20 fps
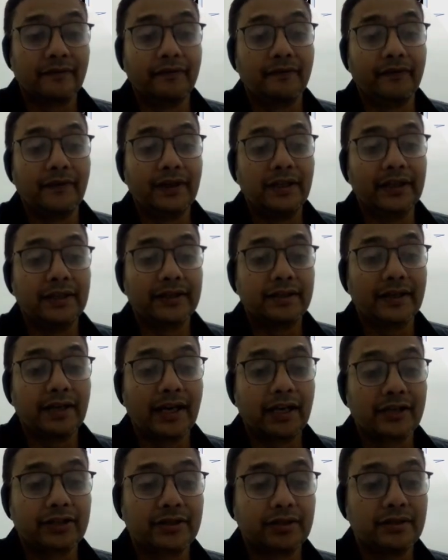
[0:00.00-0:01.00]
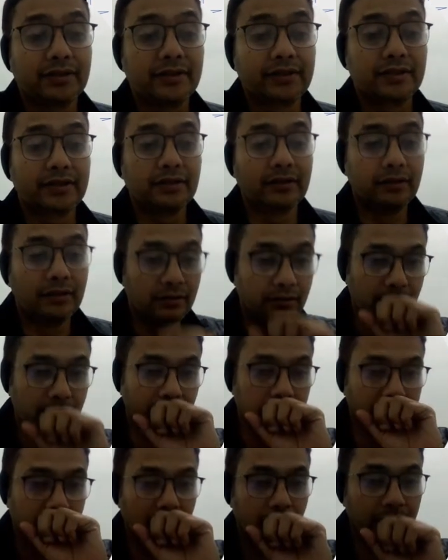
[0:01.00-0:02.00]
field interactions,
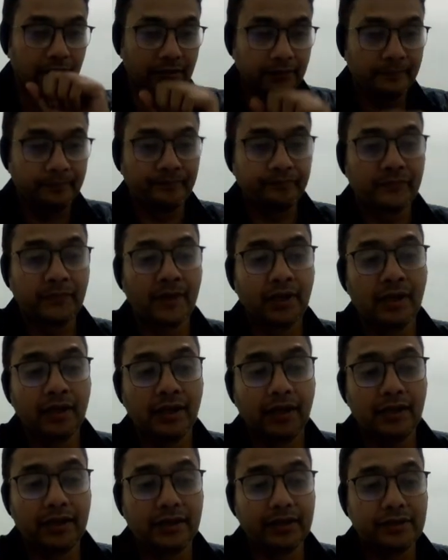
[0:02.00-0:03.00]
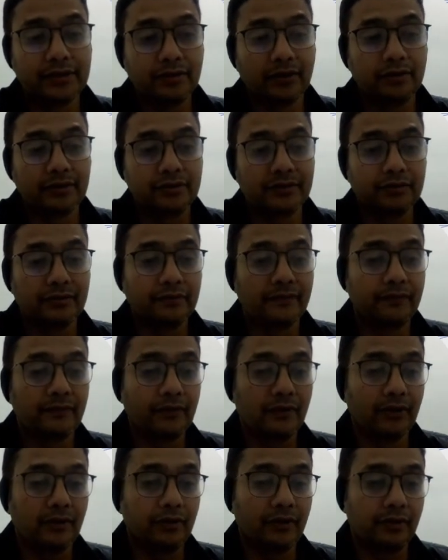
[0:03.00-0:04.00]
and it is also
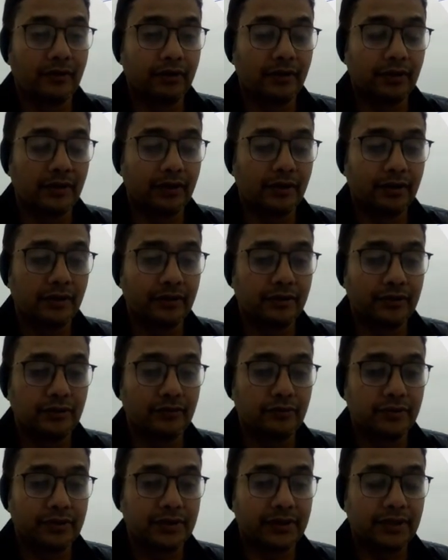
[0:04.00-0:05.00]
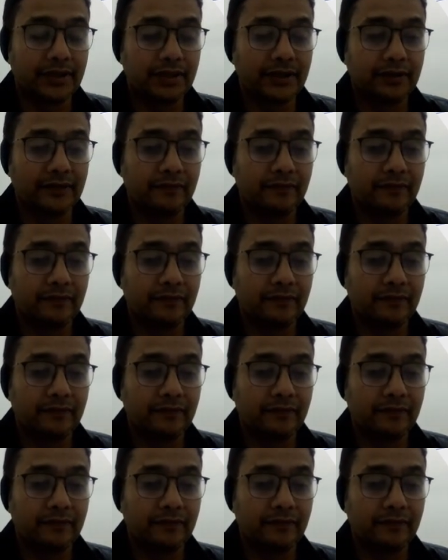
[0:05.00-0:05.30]
for used in